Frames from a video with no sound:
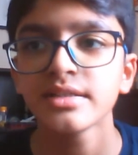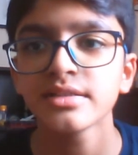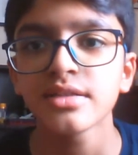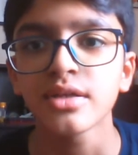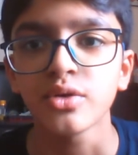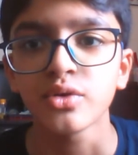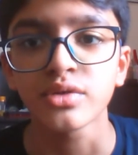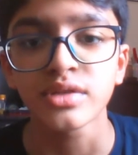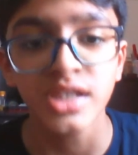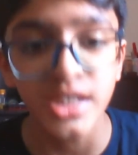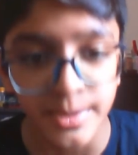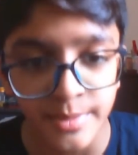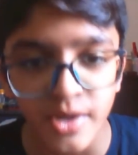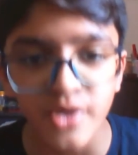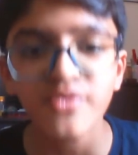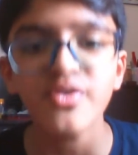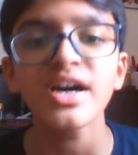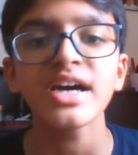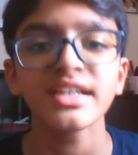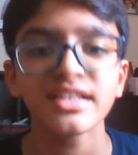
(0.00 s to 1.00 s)
So,
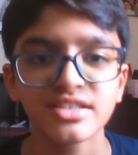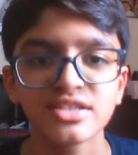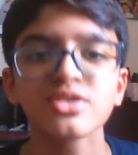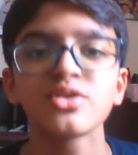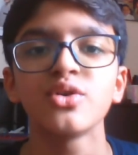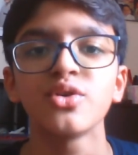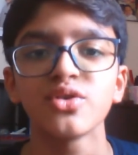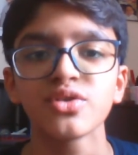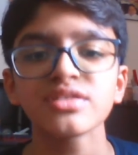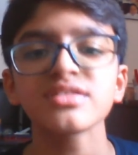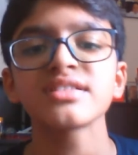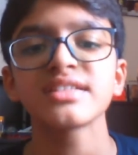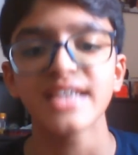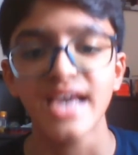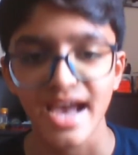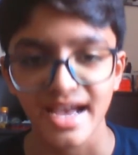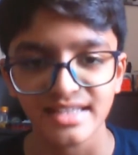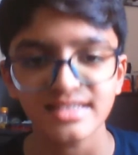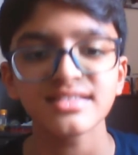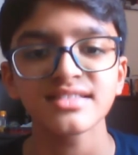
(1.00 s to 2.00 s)
Timo Werner scores,
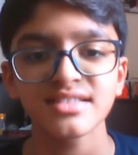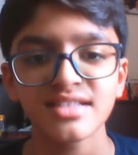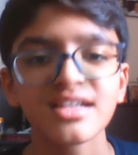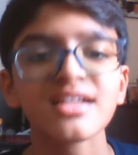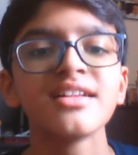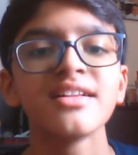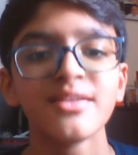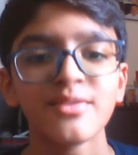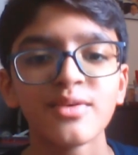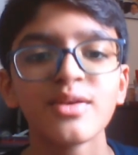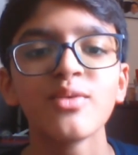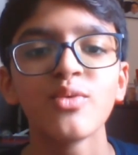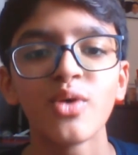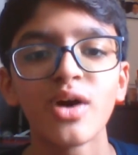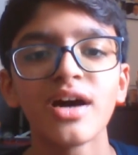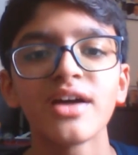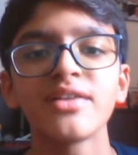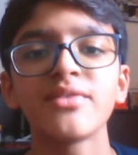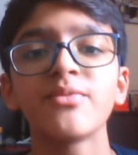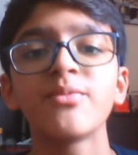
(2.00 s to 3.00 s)
yes. We
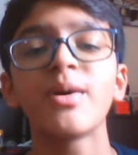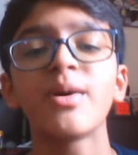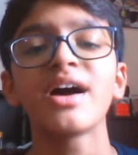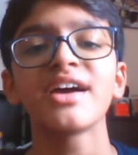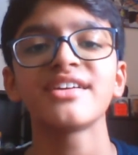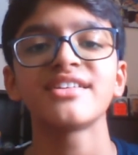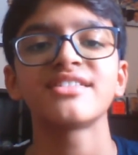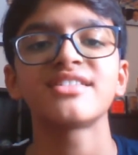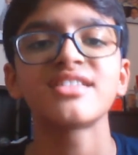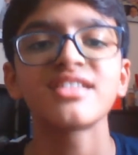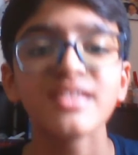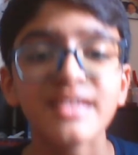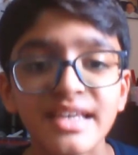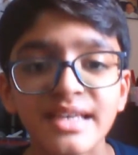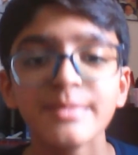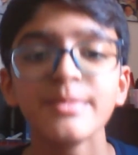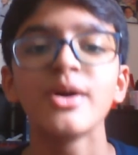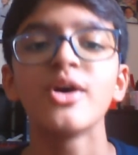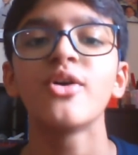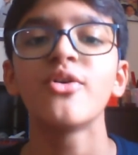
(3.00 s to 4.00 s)
won by a
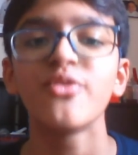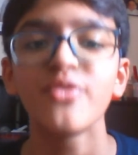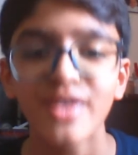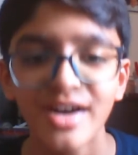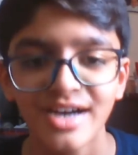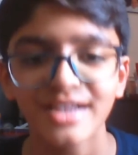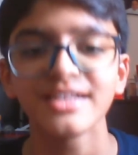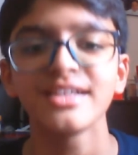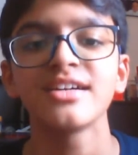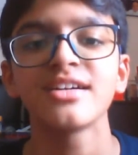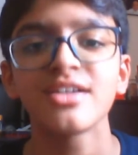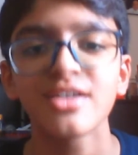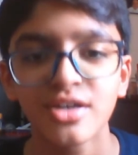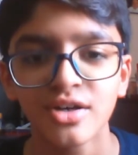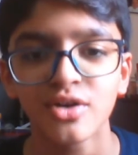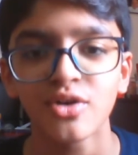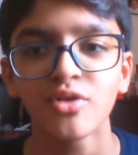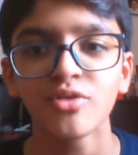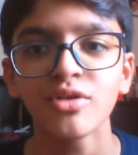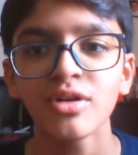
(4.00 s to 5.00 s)
Timo Werner
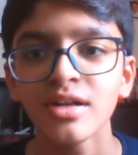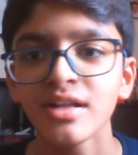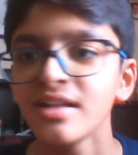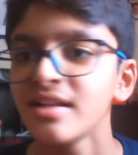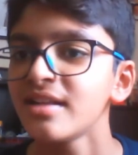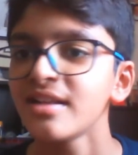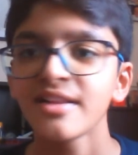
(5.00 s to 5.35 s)
goal.